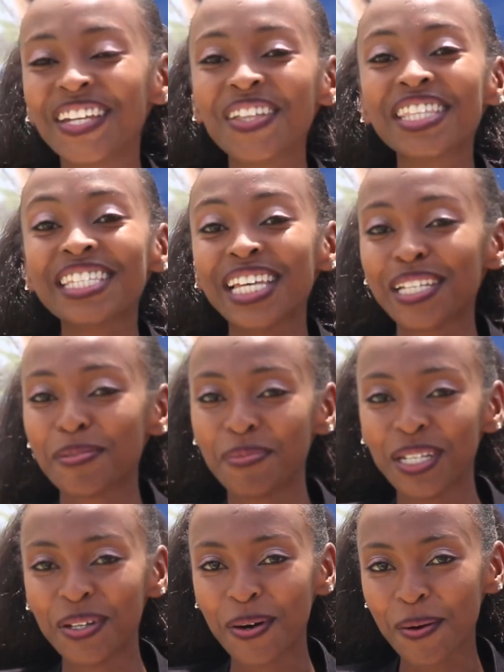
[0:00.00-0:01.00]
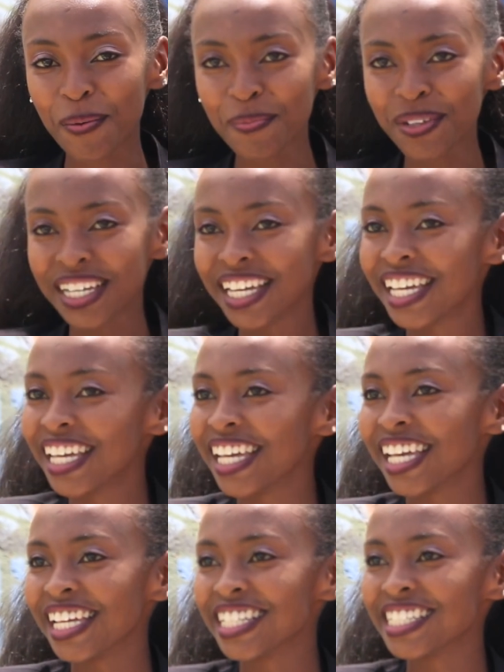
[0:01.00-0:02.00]
Now this has been home.
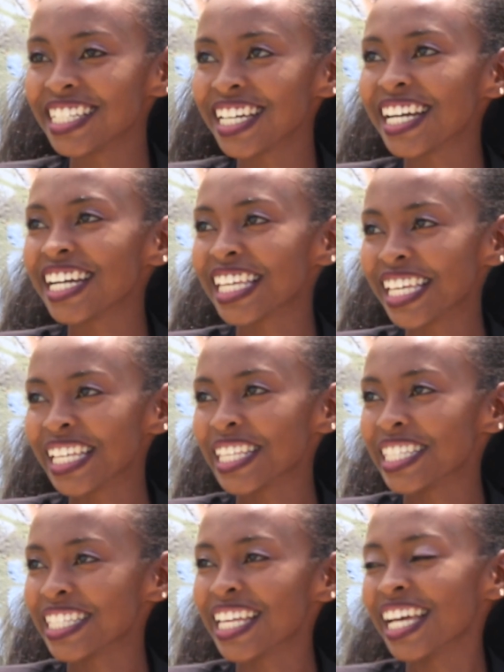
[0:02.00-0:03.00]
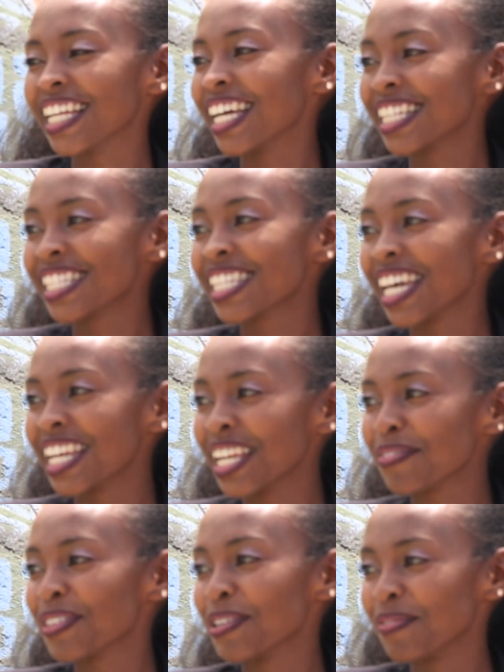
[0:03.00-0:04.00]
And yes, I'll say I
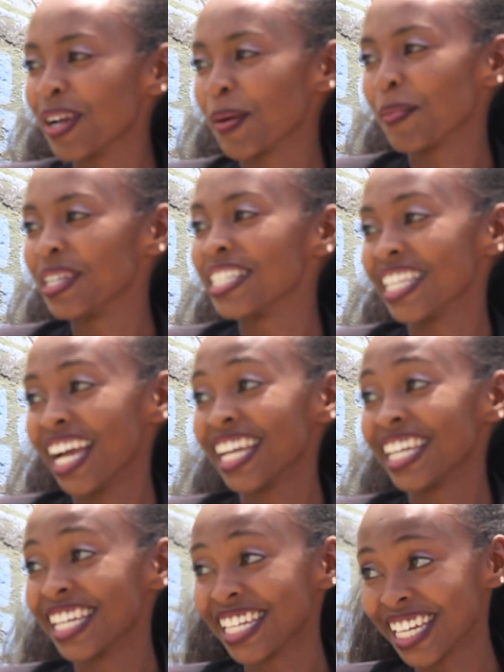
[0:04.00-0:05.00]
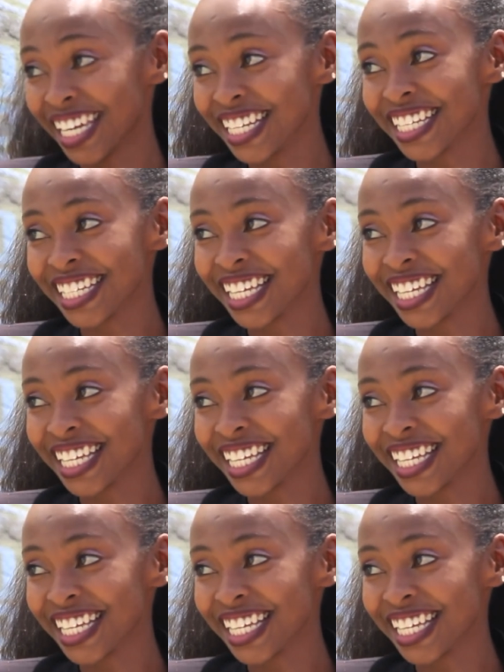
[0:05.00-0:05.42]
love the environment again.